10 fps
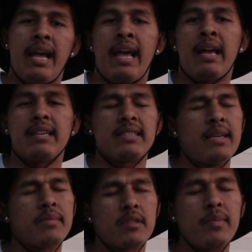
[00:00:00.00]
and it
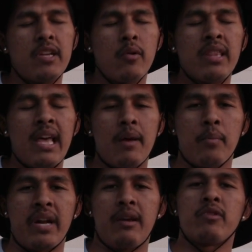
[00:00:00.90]
seemed to be doing
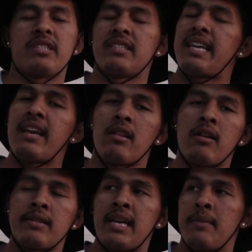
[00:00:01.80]
that, but it was just taking a
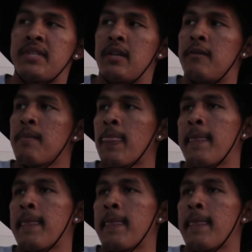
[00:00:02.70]
long time. So